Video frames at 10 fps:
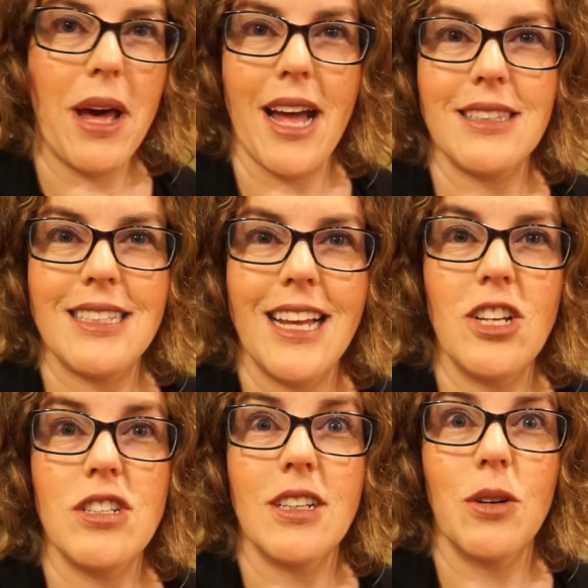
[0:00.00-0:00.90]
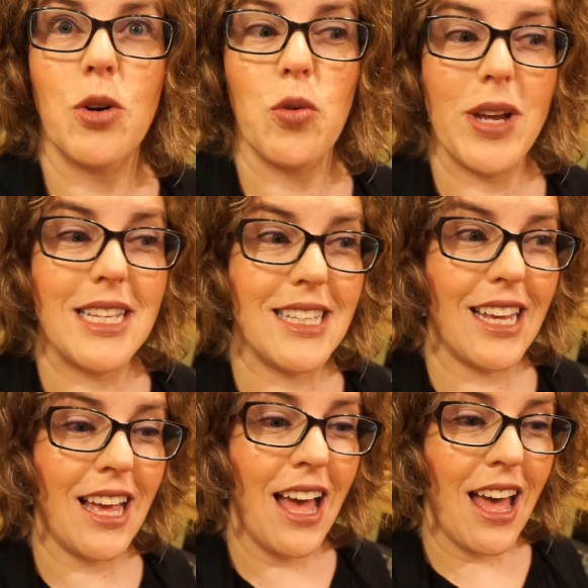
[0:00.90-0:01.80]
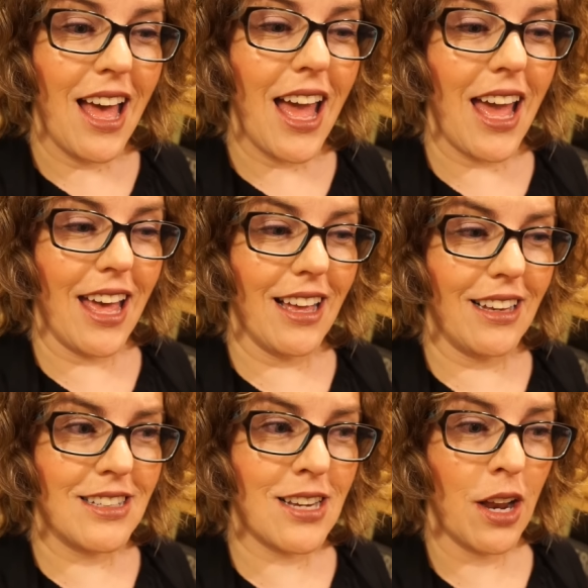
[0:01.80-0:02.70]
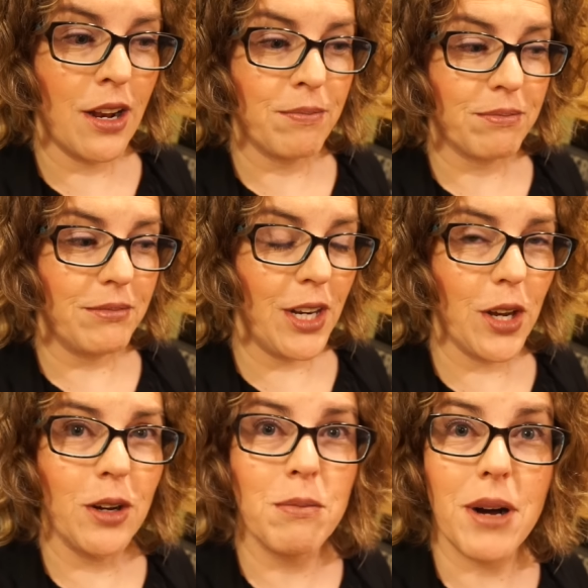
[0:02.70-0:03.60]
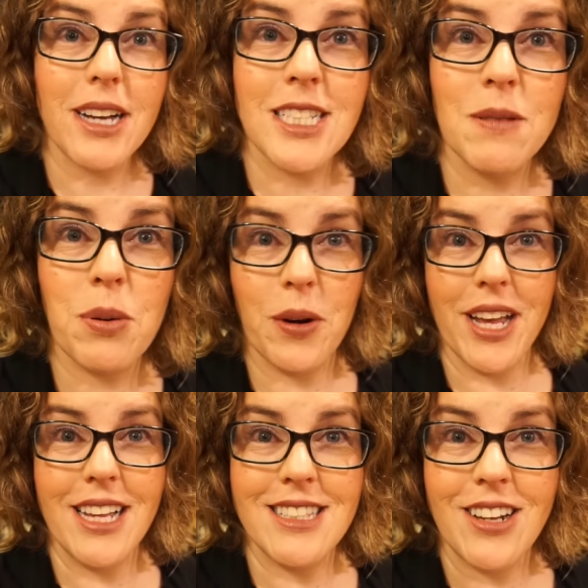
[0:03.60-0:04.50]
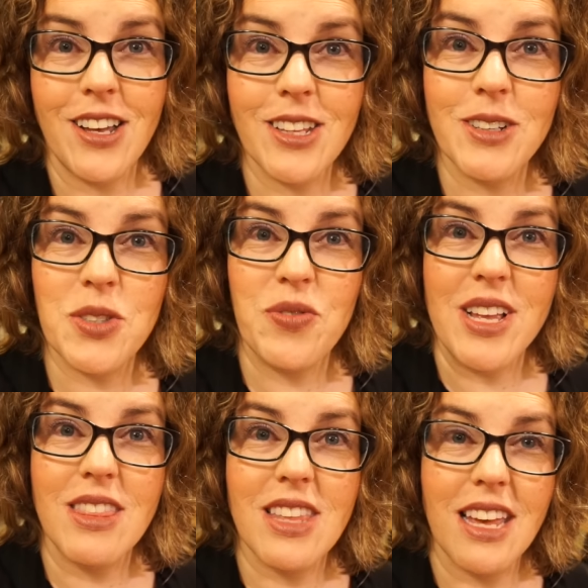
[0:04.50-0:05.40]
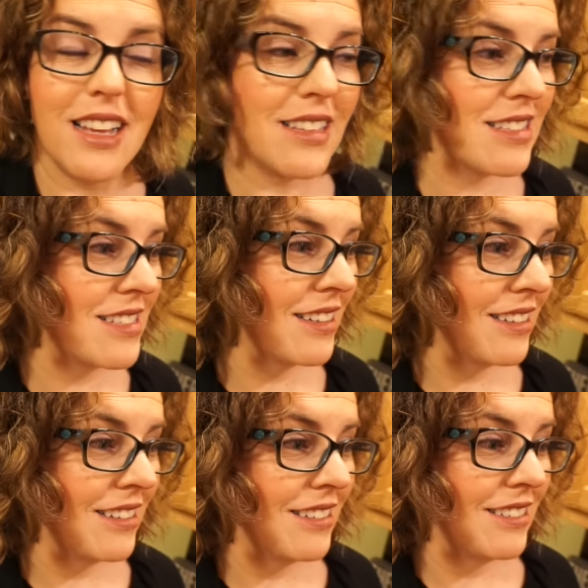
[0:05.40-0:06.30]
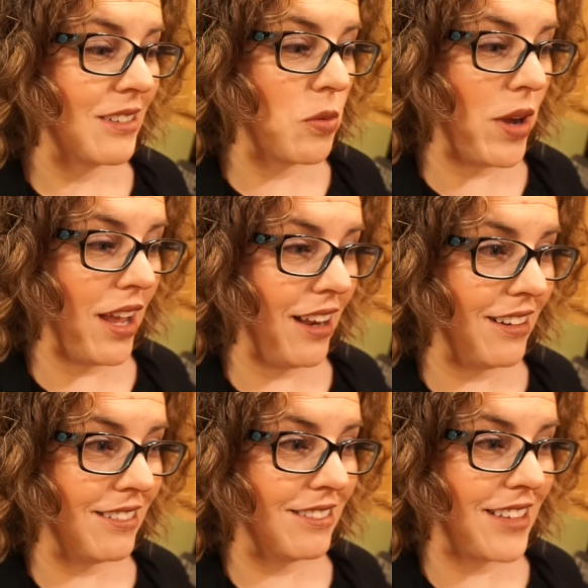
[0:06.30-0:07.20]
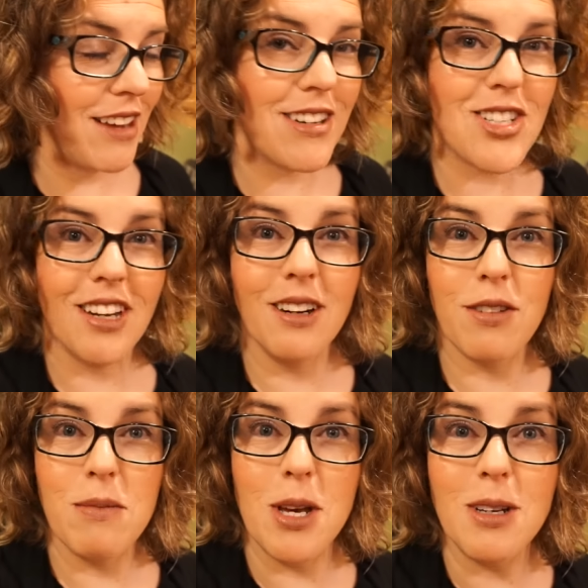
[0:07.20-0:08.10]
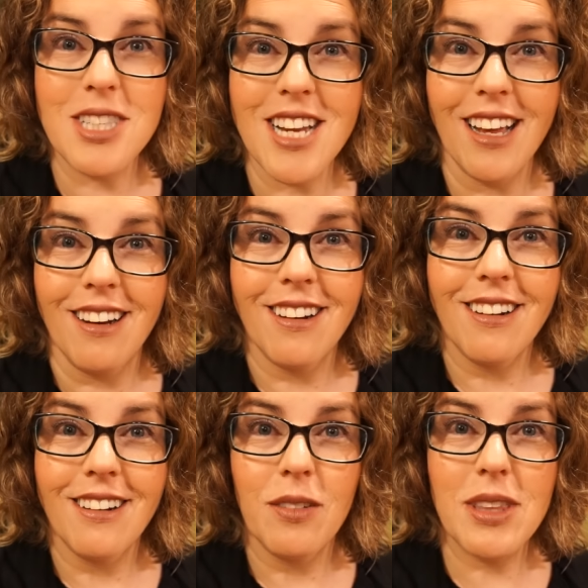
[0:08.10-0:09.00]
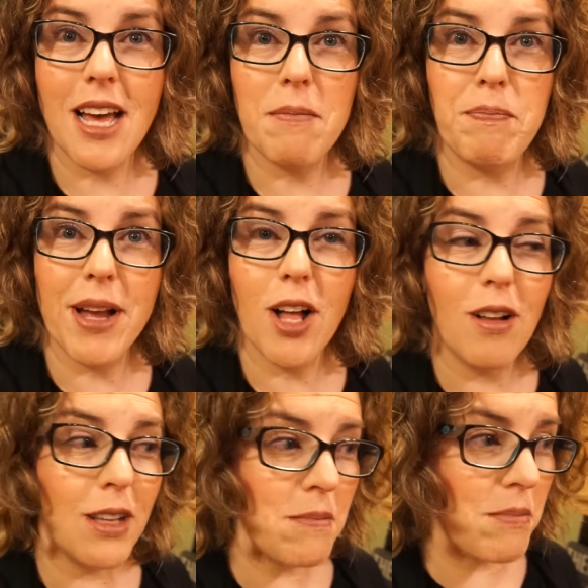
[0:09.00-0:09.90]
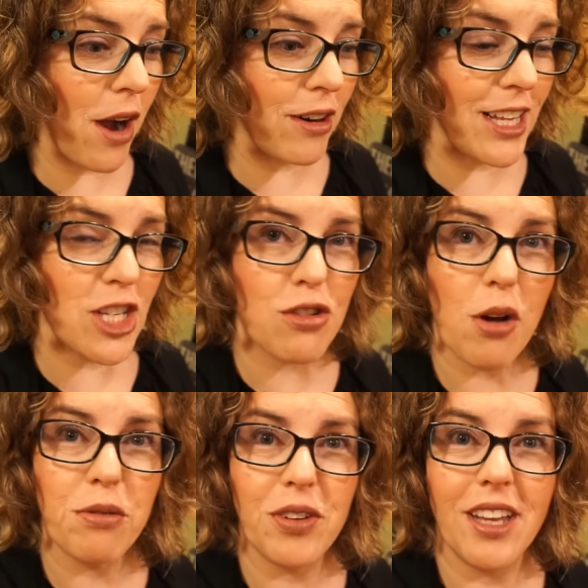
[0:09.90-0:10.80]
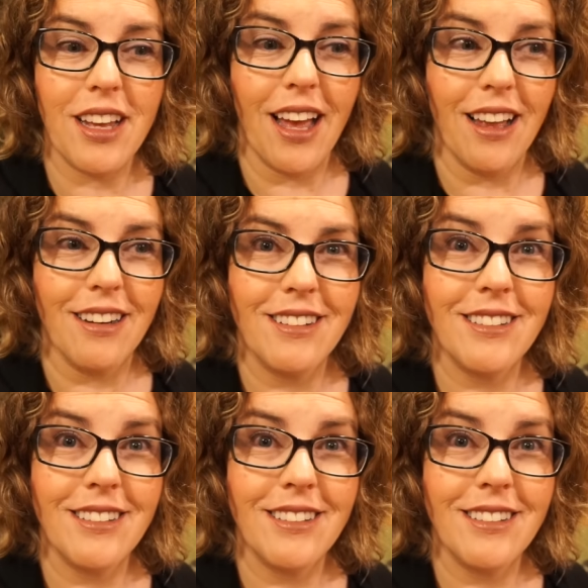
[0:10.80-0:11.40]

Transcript: Pats Nation to go crazy. And, Boston parades and all those fun things when they return from Houston with that big old Lombardi trophy again.